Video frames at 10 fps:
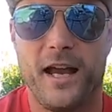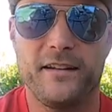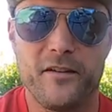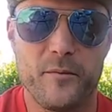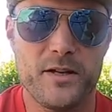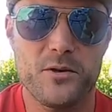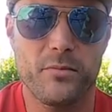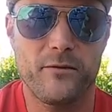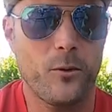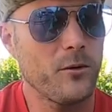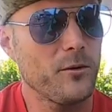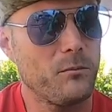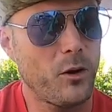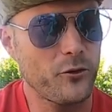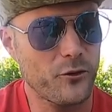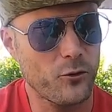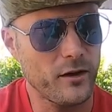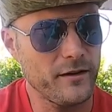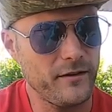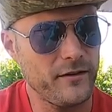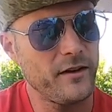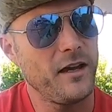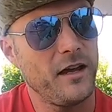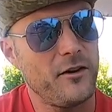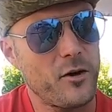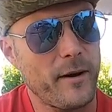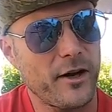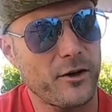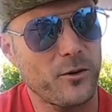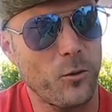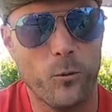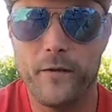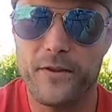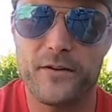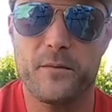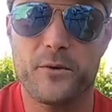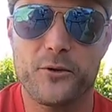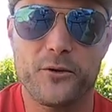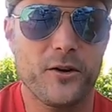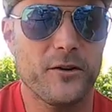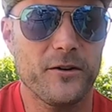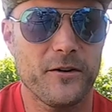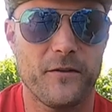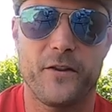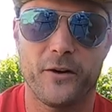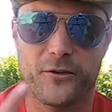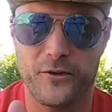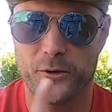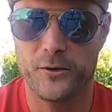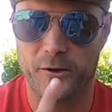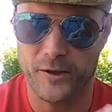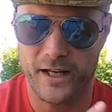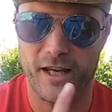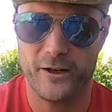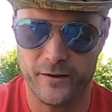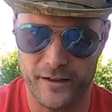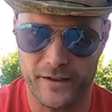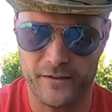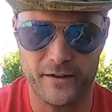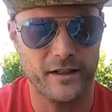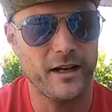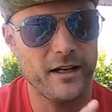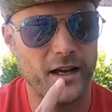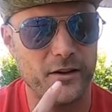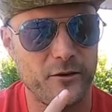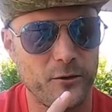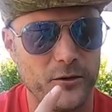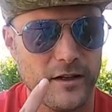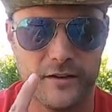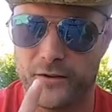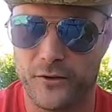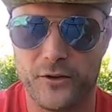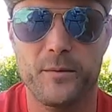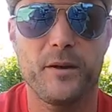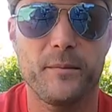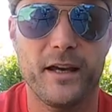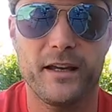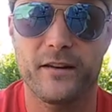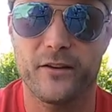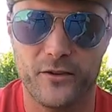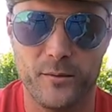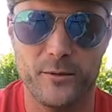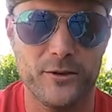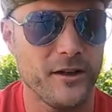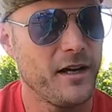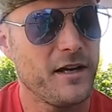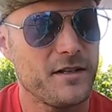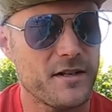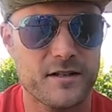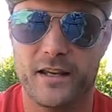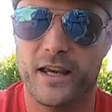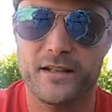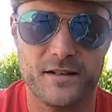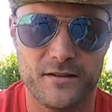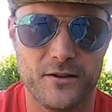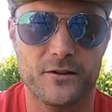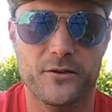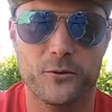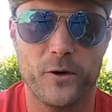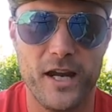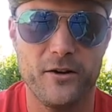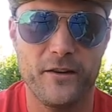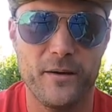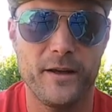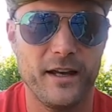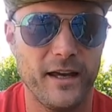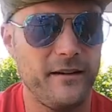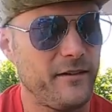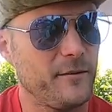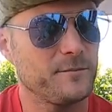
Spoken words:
As I've mentioned before, most grunts, no matter what the temperatures are, they're still going to carry this. A lot of guys use it as their sleeping bag in the summer, just in case it starts to rain on them at night.